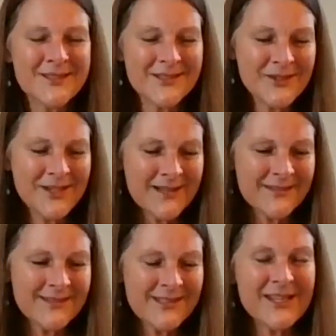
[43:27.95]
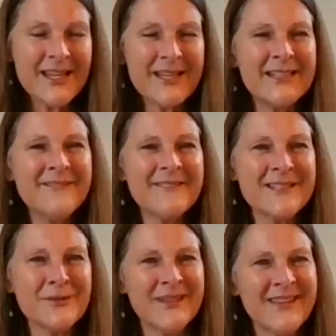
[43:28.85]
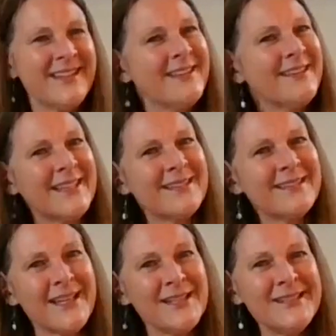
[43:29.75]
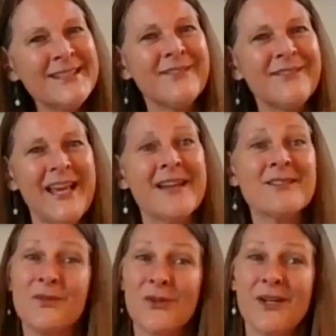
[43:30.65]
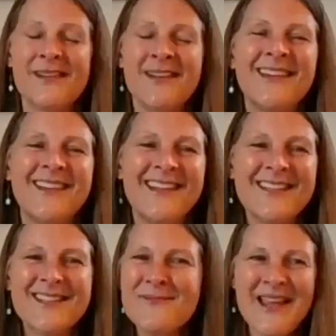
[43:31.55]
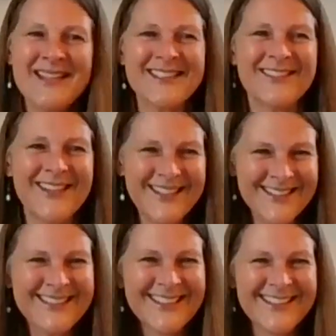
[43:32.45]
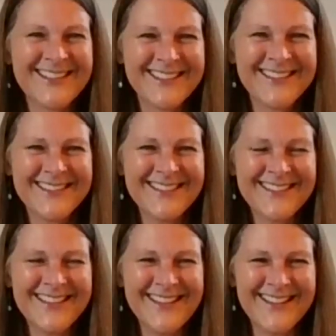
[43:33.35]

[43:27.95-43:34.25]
You get gifted with healing that you didn't even ask for. It's amazing, right? It's